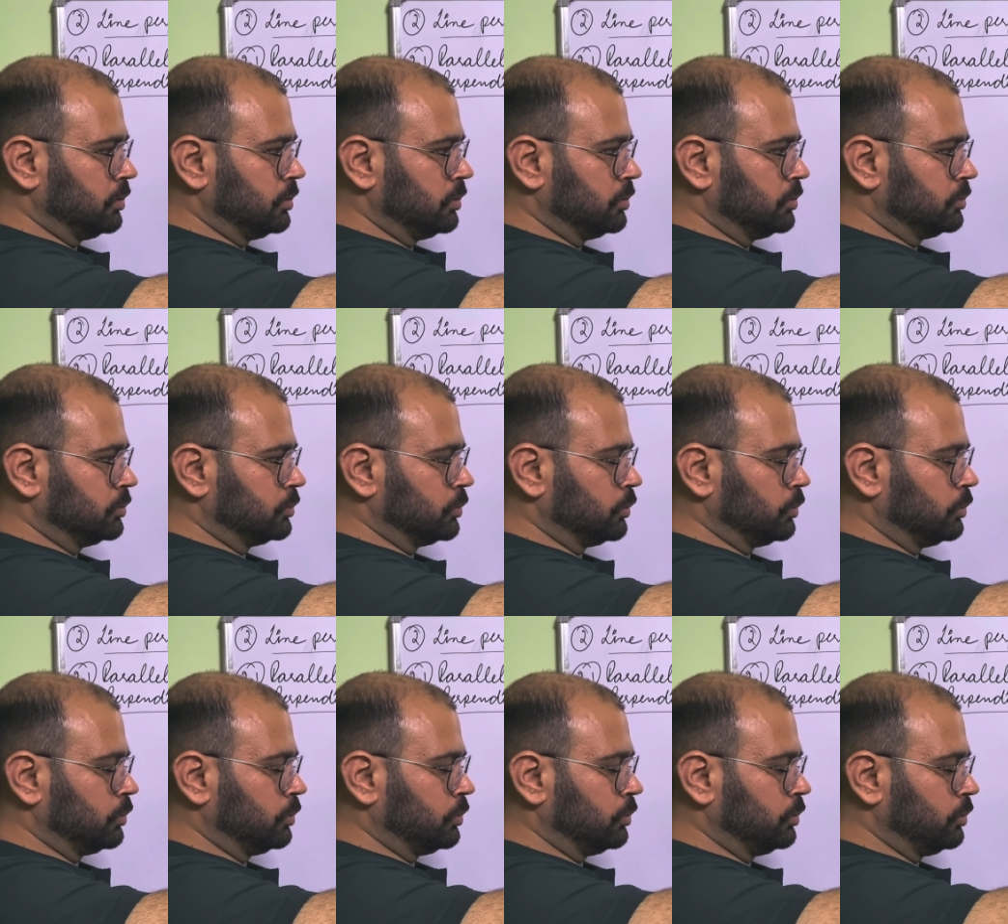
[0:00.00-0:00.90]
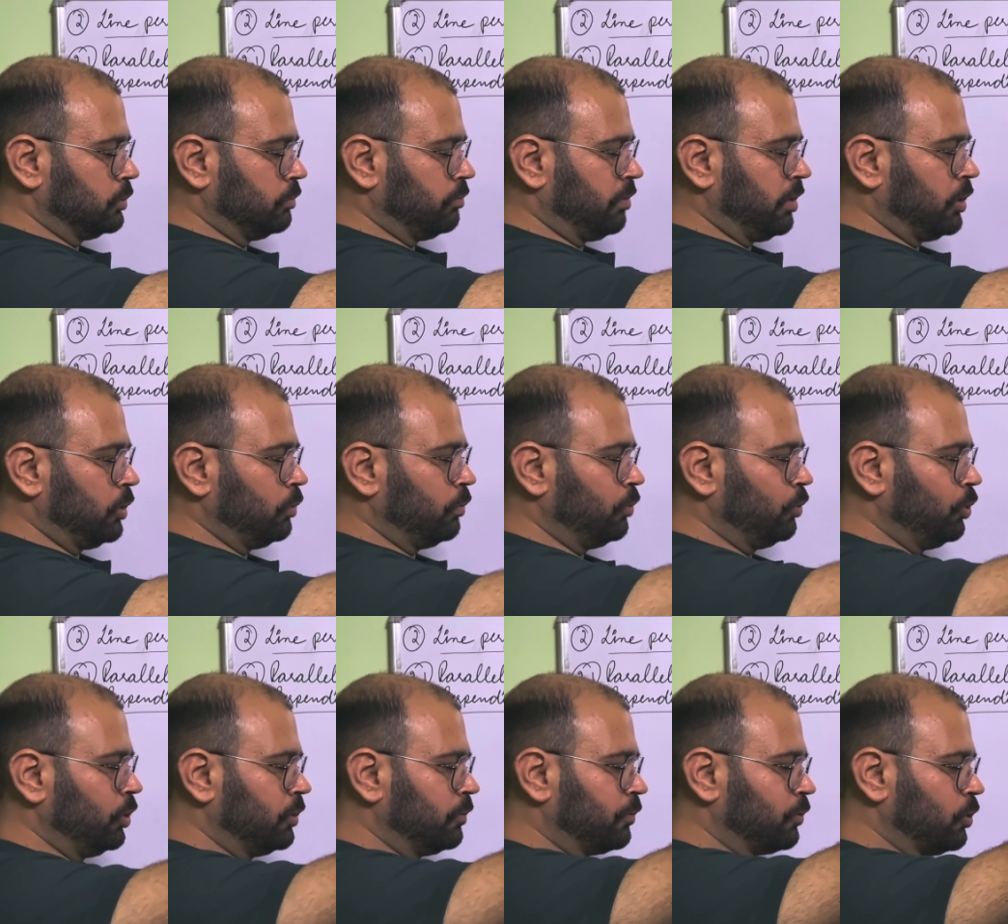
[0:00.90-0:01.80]
okay,
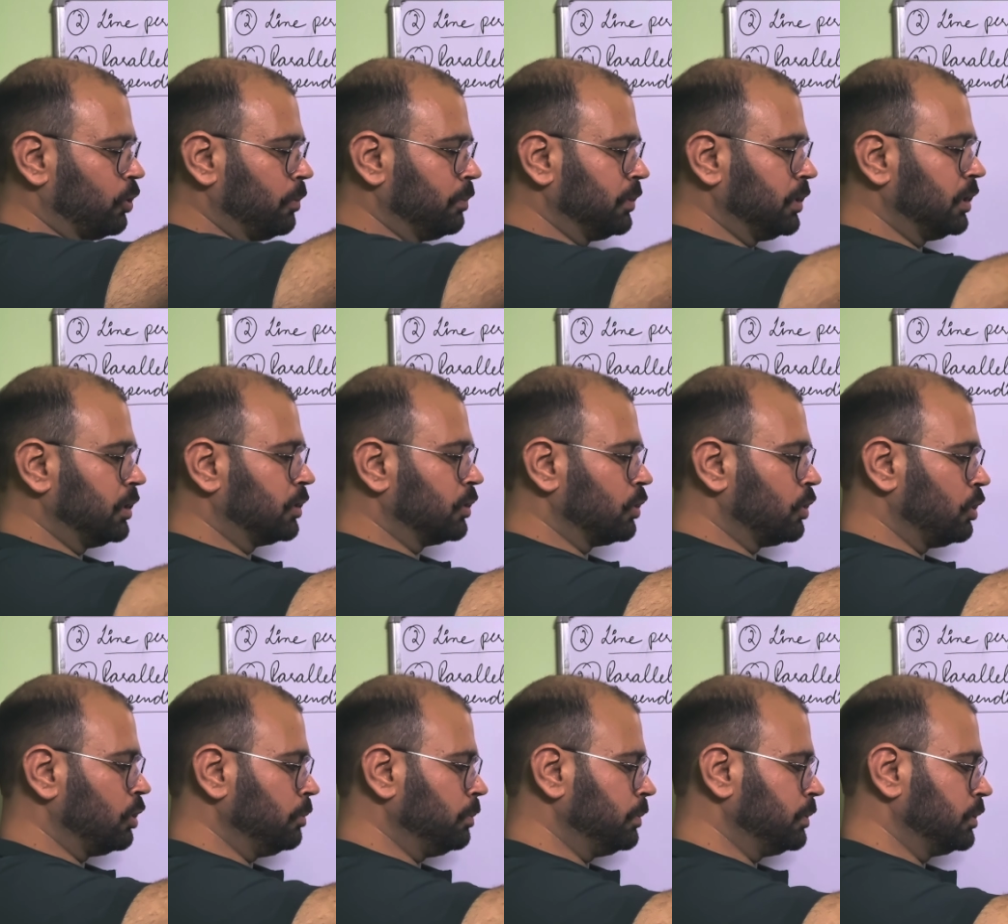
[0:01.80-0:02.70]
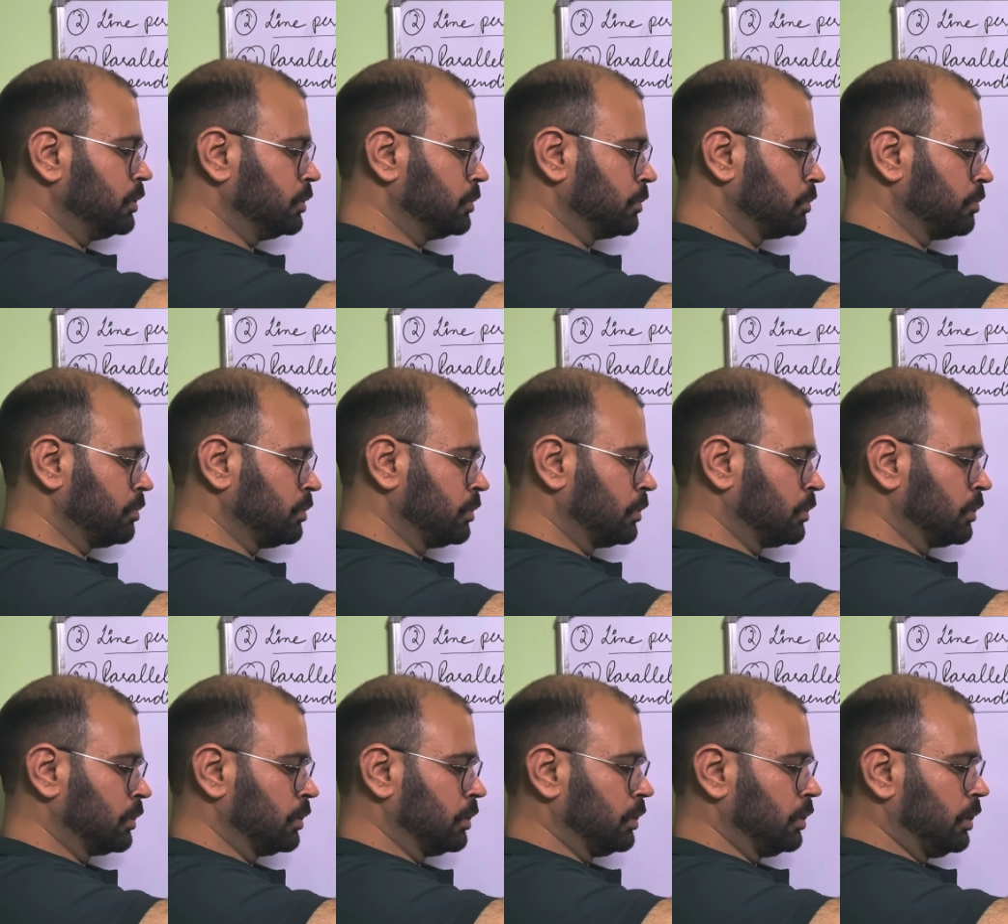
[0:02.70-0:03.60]
so when you view it from the
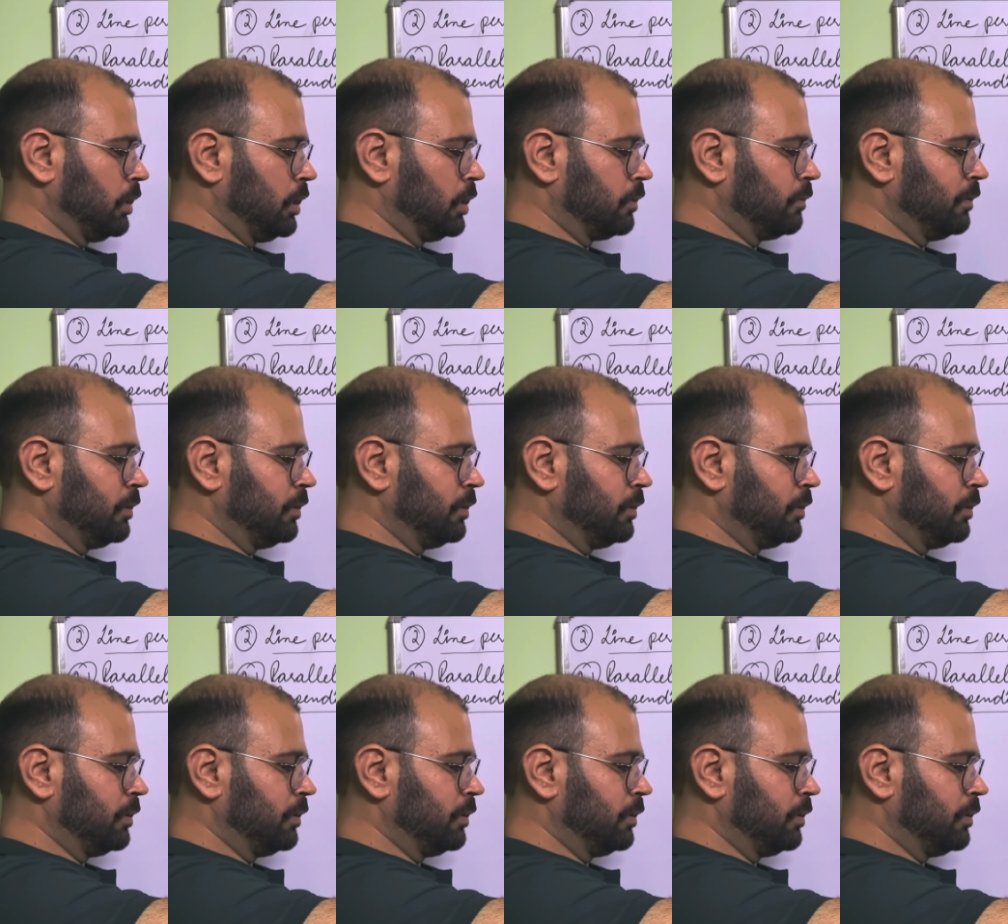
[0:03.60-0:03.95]
top,